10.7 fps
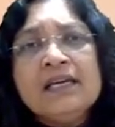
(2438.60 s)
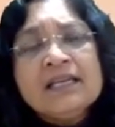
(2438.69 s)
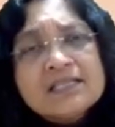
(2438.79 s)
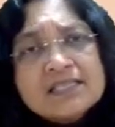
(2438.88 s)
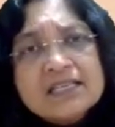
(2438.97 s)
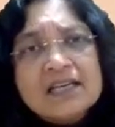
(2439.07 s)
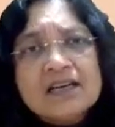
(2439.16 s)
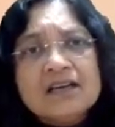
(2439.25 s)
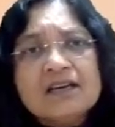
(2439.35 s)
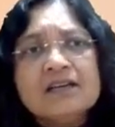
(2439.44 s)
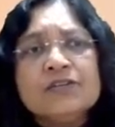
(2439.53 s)
is
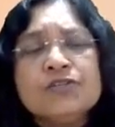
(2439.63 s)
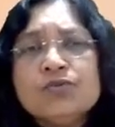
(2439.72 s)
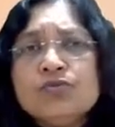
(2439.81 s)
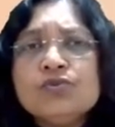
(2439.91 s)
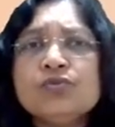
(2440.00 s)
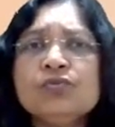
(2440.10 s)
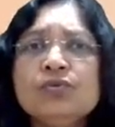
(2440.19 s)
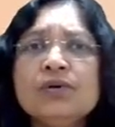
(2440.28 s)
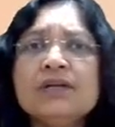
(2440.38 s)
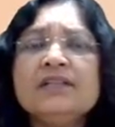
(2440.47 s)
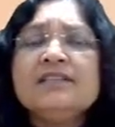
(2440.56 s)
due
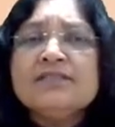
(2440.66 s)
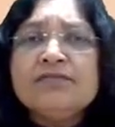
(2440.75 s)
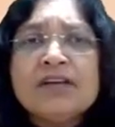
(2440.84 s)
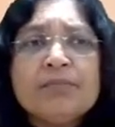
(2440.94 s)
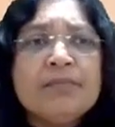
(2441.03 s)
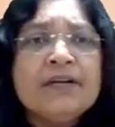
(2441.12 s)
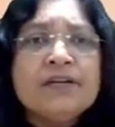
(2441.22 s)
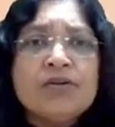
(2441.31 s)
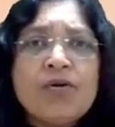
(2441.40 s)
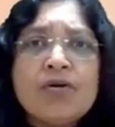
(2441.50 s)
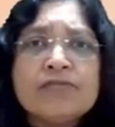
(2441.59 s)
to the
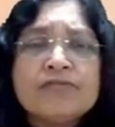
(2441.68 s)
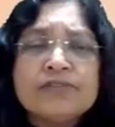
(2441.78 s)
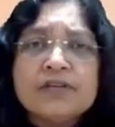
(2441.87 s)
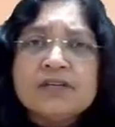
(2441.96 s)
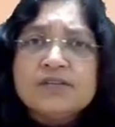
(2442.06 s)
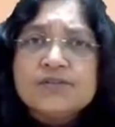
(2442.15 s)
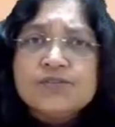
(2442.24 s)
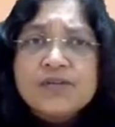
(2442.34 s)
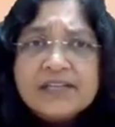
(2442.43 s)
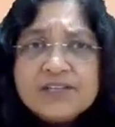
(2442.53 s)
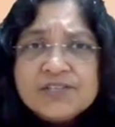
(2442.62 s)
development of
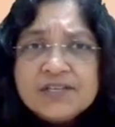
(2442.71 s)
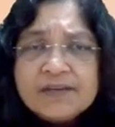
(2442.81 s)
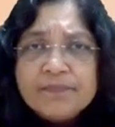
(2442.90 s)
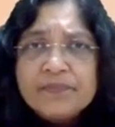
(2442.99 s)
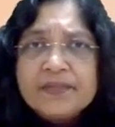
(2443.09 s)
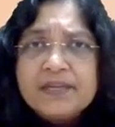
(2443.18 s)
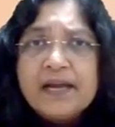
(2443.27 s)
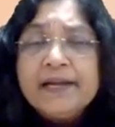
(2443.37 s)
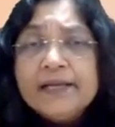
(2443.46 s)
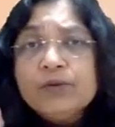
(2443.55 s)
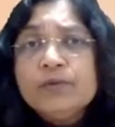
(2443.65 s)
strategy,
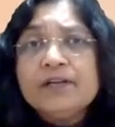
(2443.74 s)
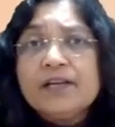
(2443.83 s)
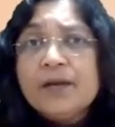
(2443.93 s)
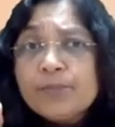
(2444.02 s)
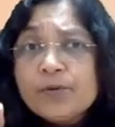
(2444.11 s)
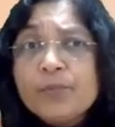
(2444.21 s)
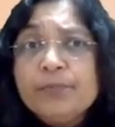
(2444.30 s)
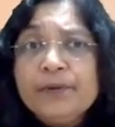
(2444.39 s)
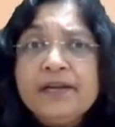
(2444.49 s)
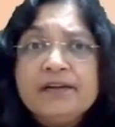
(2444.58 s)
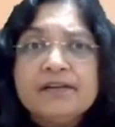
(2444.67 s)
adequate,
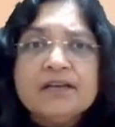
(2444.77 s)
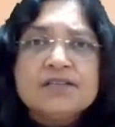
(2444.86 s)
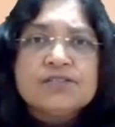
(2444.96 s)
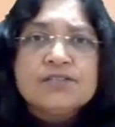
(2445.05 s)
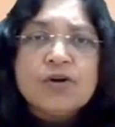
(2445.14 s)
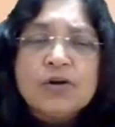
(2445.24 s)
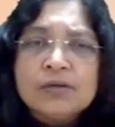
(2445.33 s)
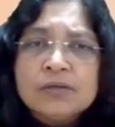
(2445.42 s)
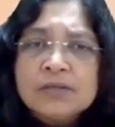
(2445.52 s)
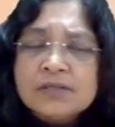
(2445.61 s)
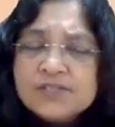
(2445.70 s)
appropriate
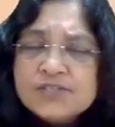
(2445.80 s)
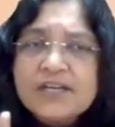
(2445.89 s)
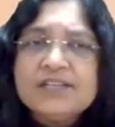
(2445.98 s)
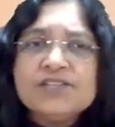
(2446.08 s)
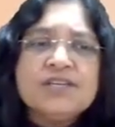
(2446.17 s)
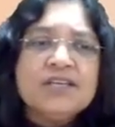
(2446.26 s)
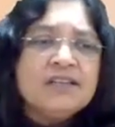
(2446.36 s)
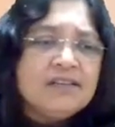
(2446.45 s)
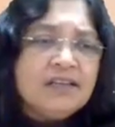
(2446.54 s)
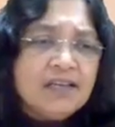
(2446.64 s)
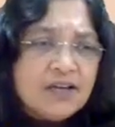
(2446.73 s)
strategy
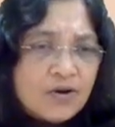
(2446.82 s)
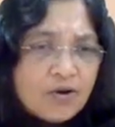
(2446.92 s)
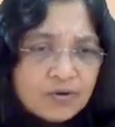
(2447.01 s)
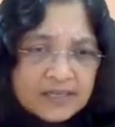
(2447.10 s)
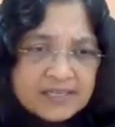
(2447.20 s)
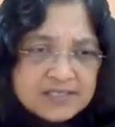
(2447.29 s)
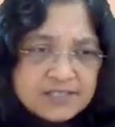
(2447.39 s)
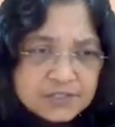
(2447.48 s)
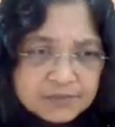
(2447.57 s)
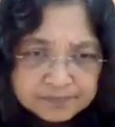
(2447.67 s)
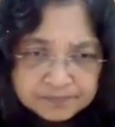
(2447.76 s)
in the
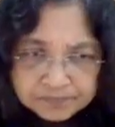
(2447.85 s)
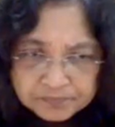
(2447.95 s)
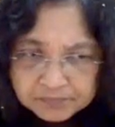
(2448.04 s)
organization.